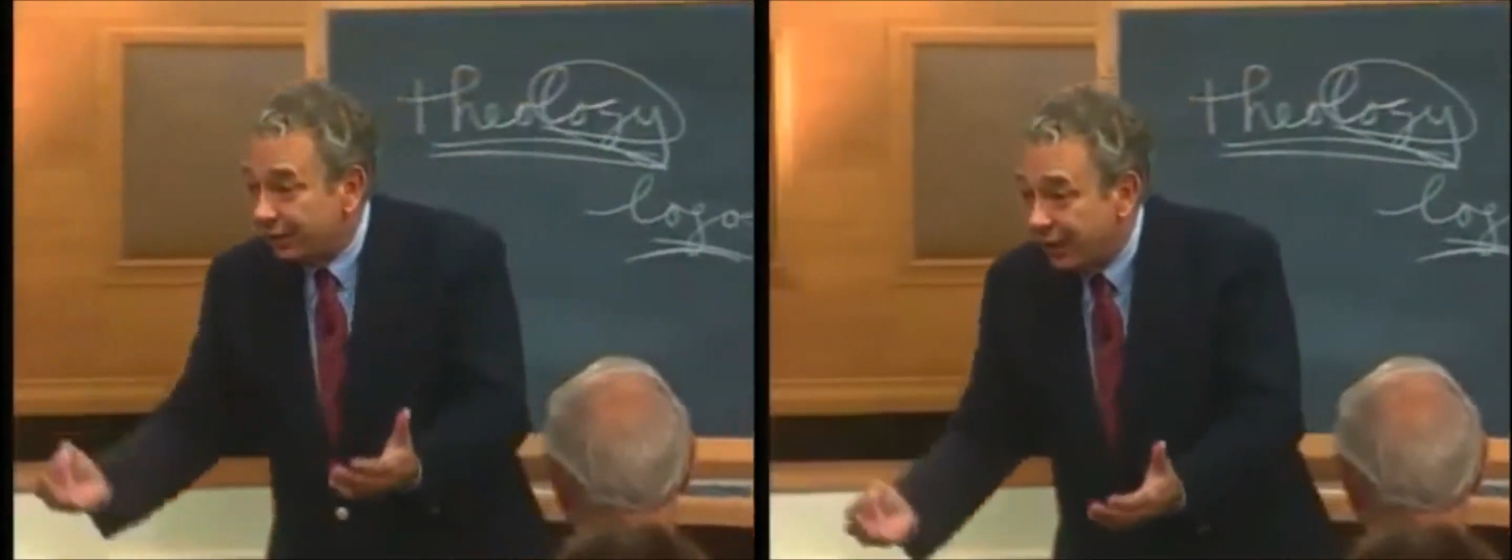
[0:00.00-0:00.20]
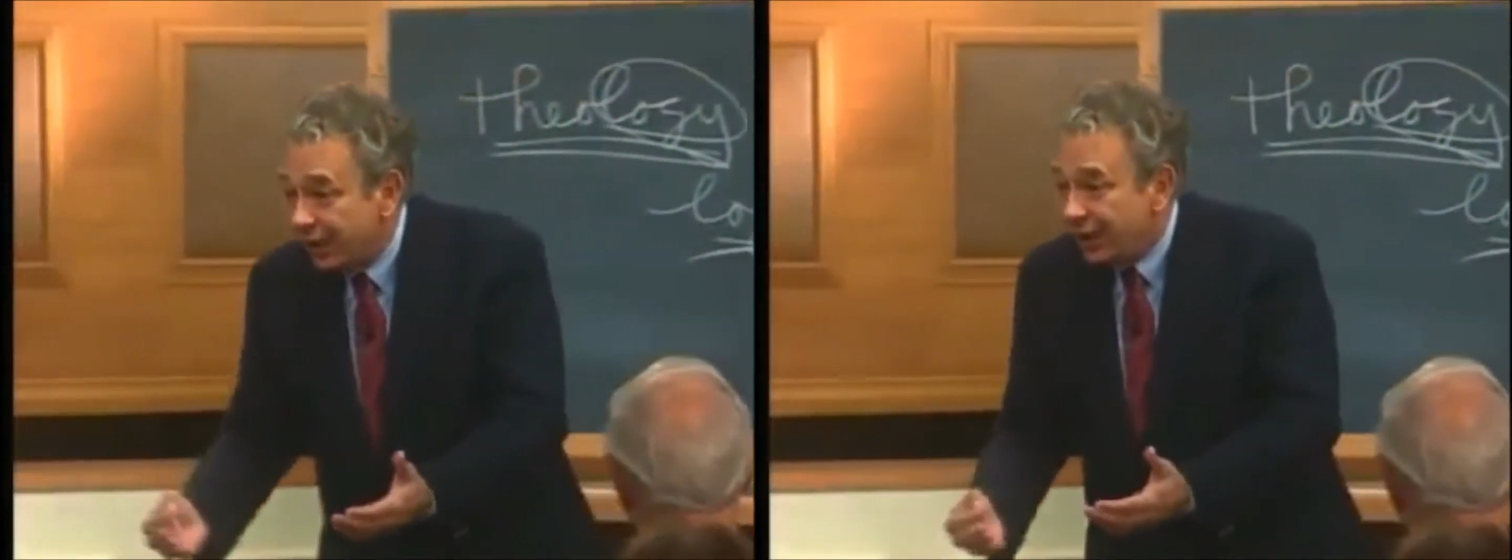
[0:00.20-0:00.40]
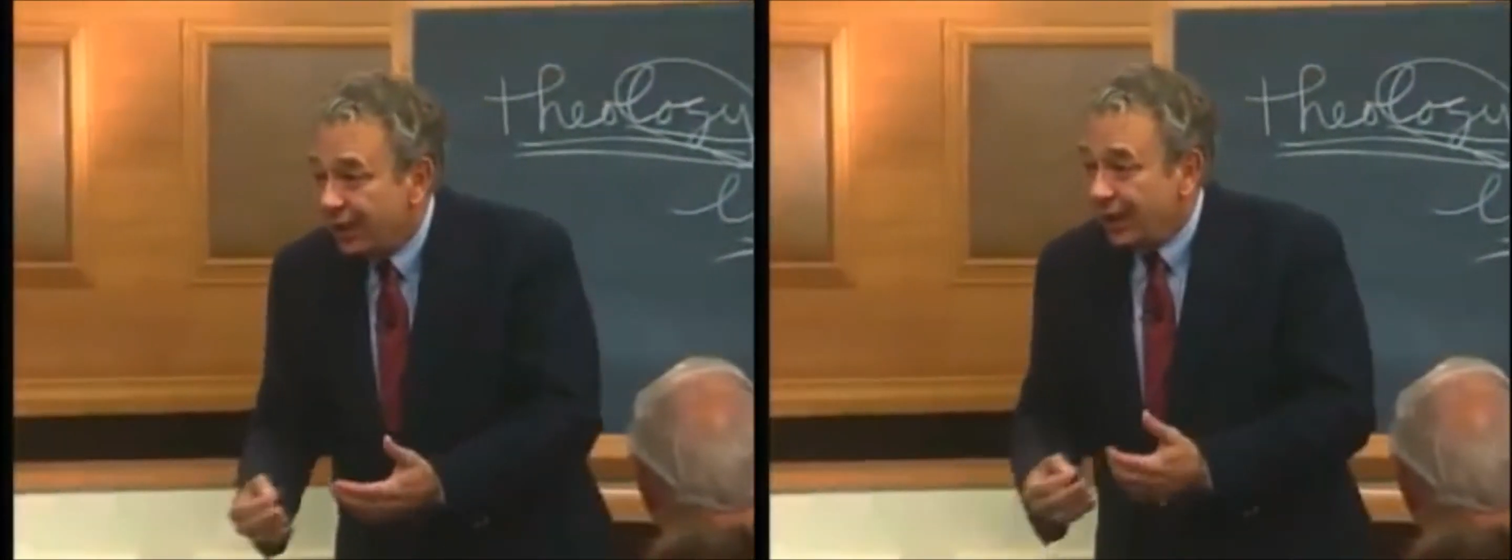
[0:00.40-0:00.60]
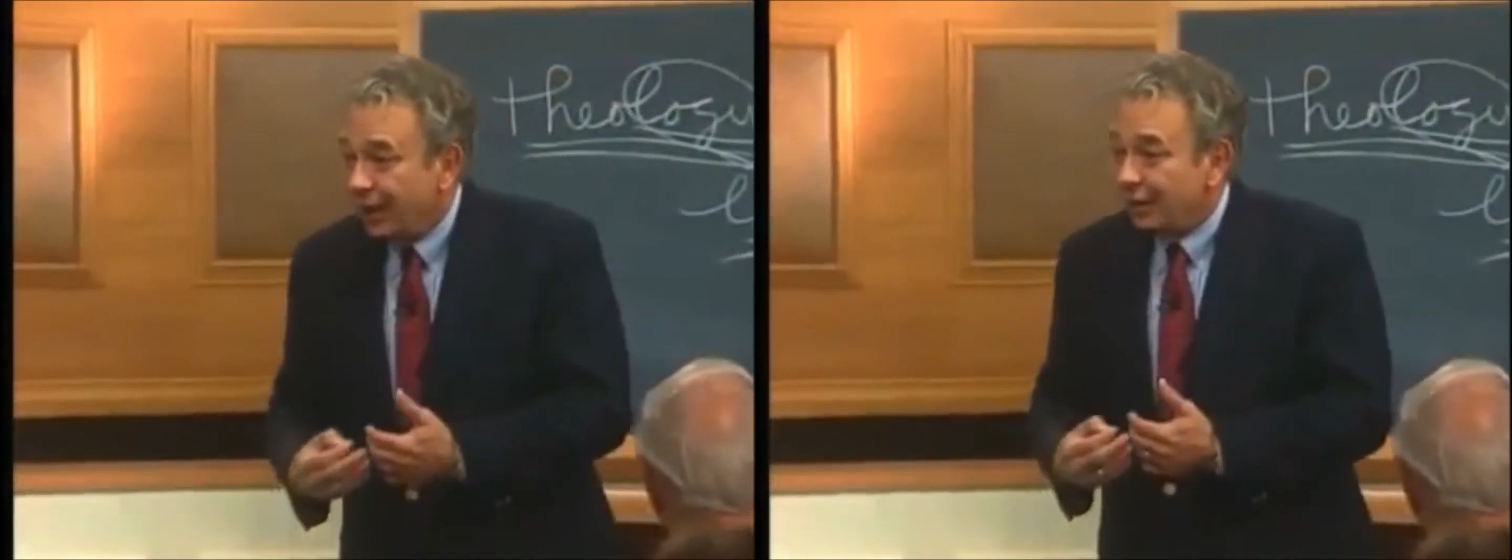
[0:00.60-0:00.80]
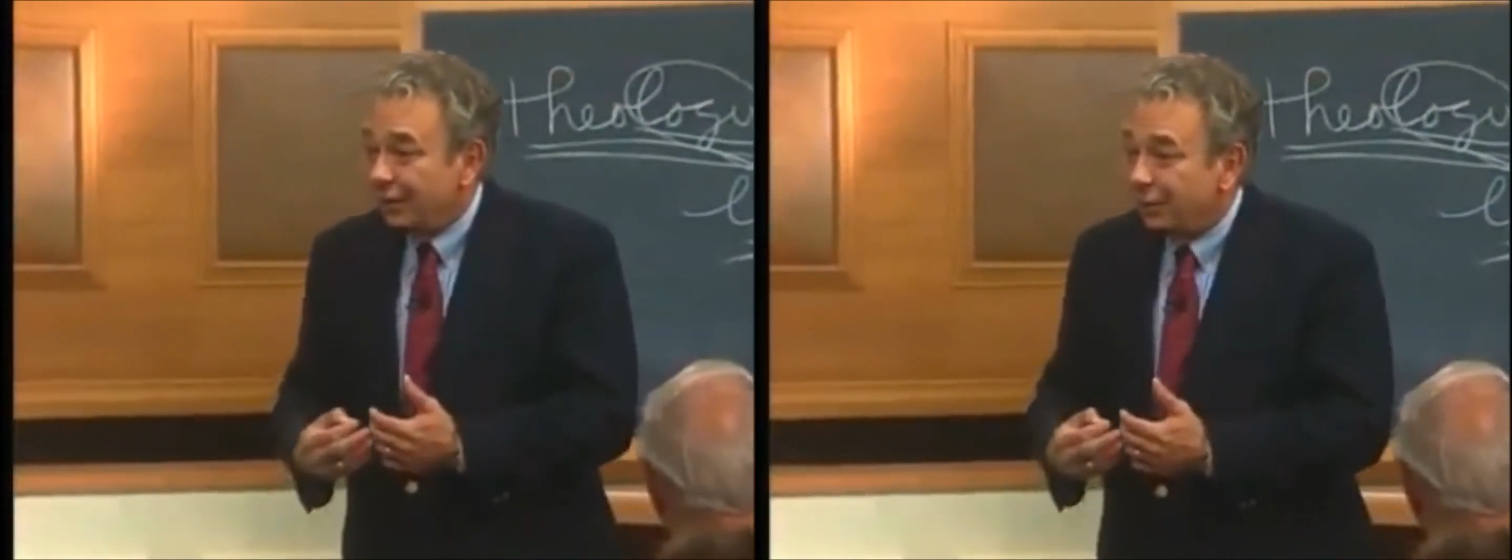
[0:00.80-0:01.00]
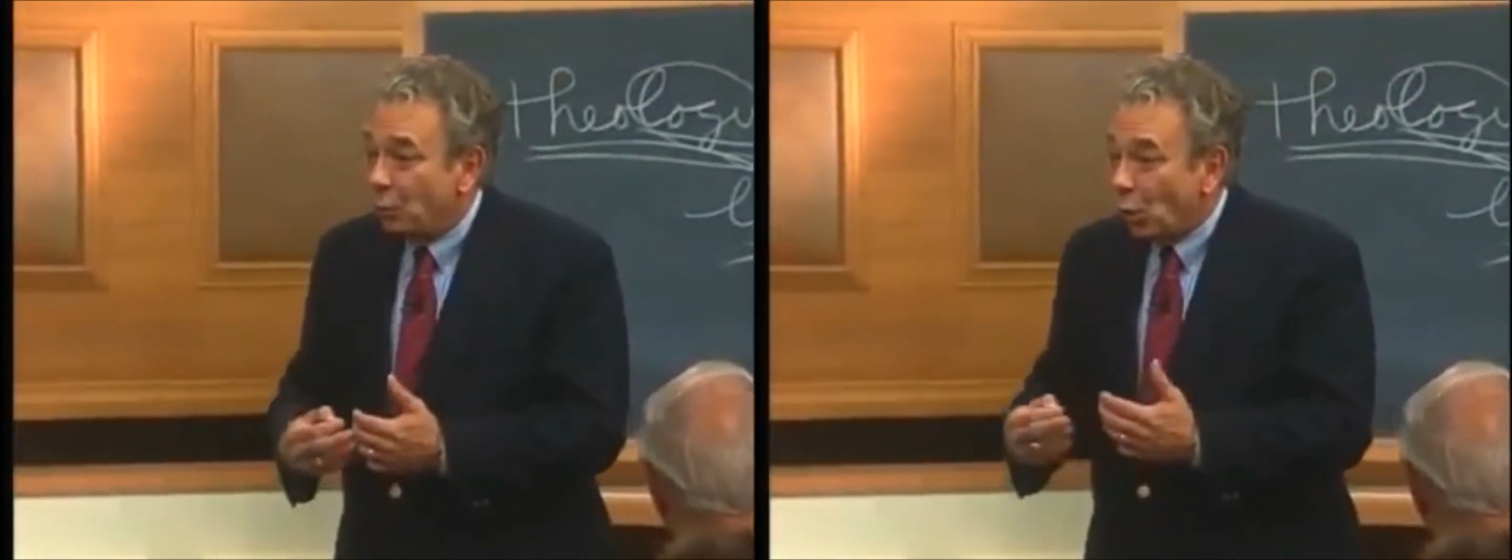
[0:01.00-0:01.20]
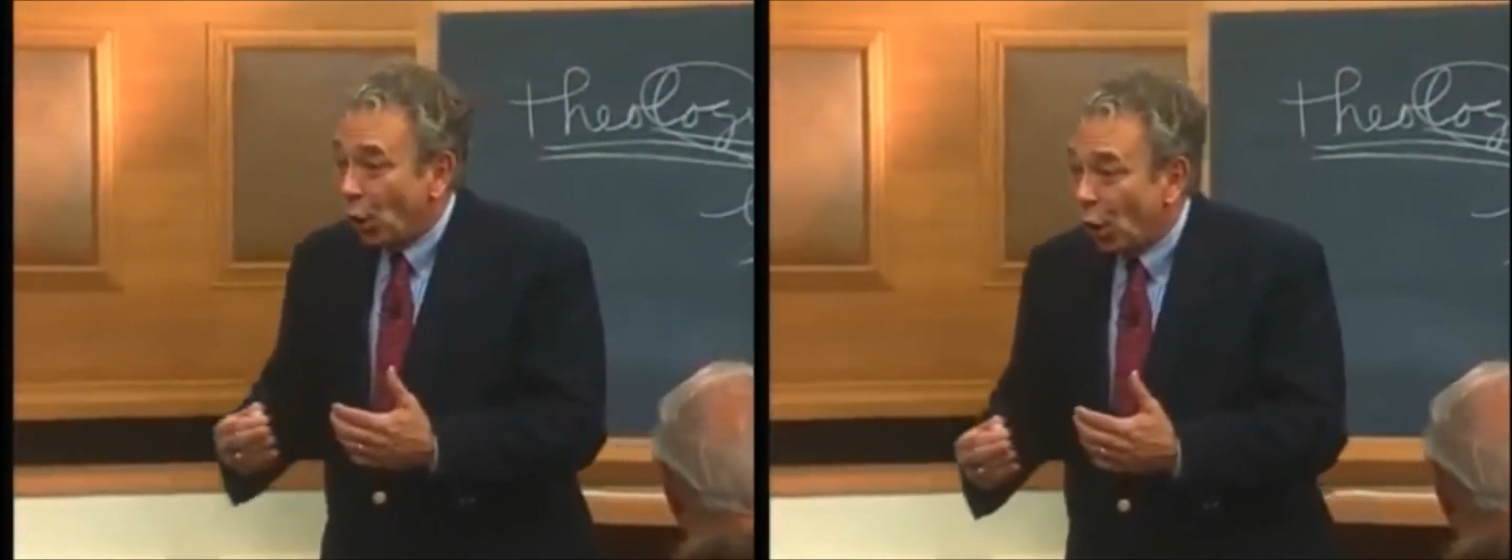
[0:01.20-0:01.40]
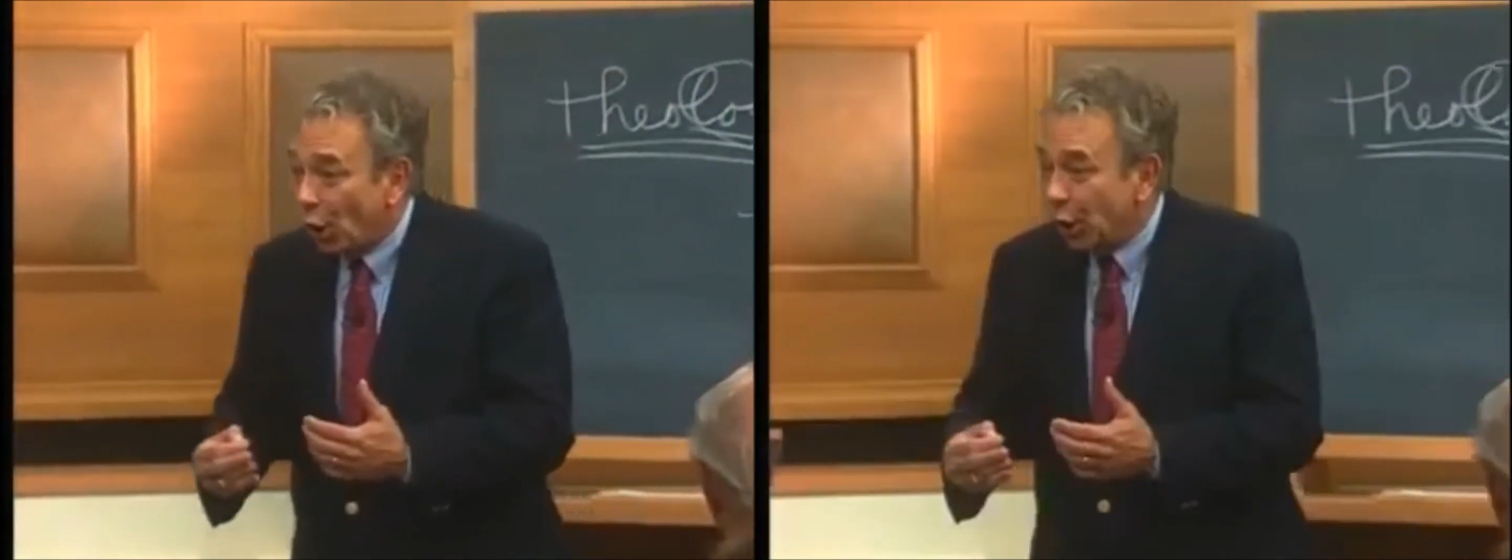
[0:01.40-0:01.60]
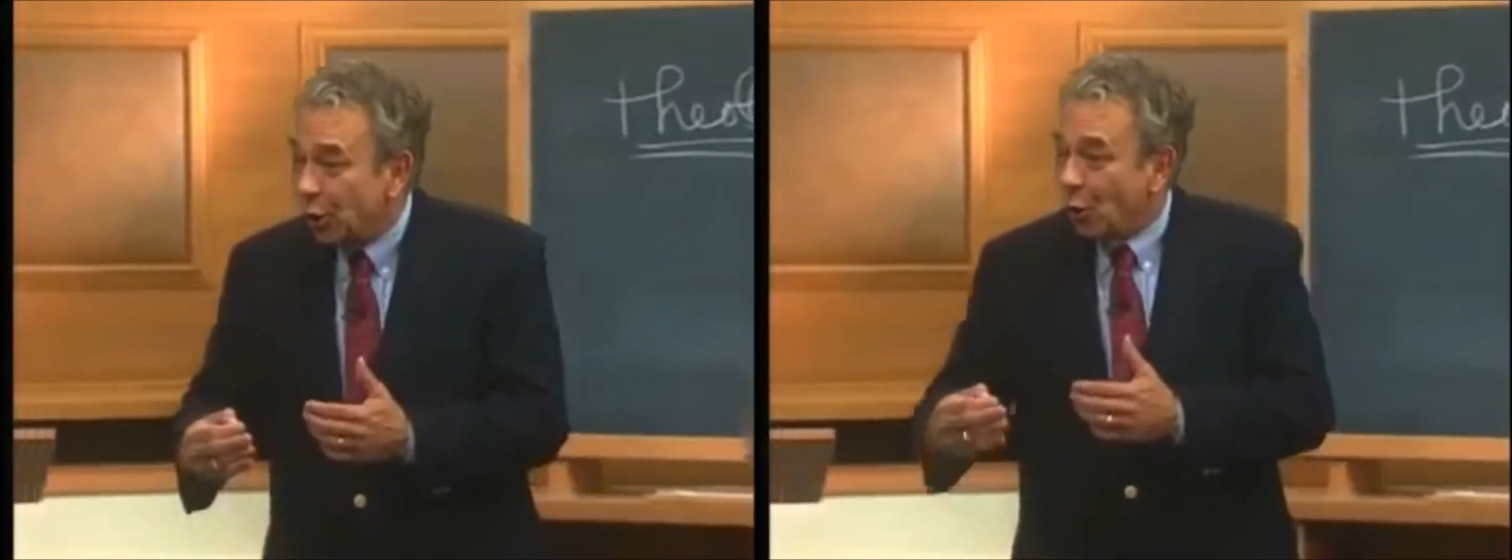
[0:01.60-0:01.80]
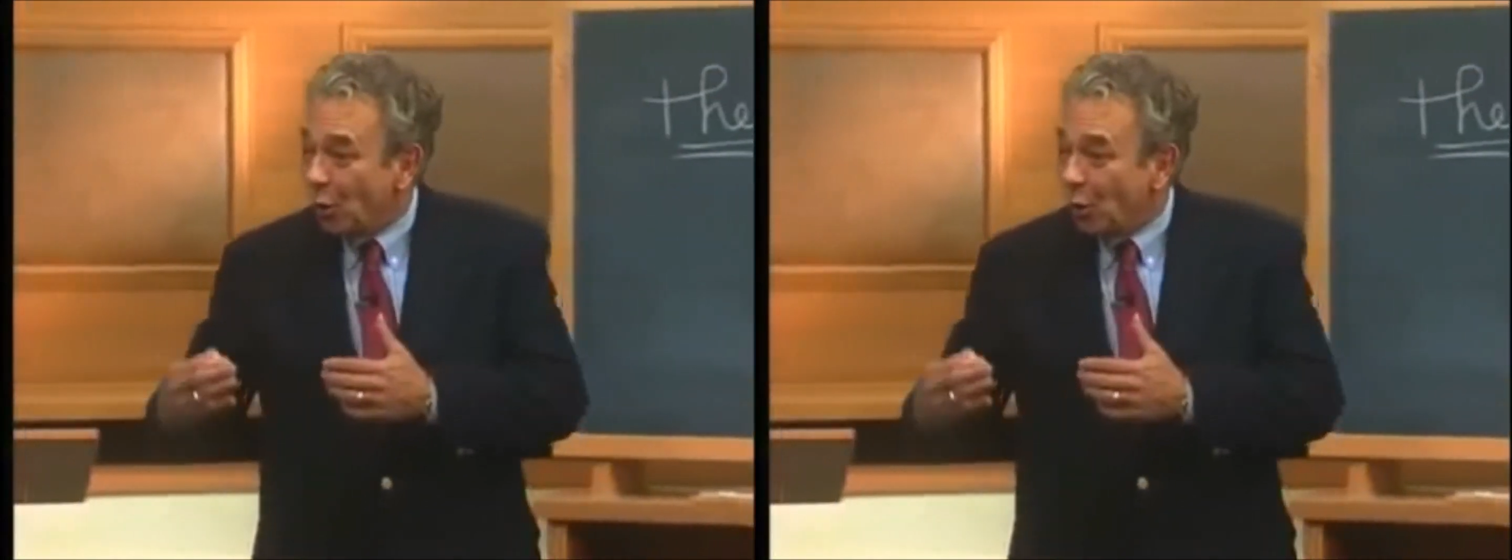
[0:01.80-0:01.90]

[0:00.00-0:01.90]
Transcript: of word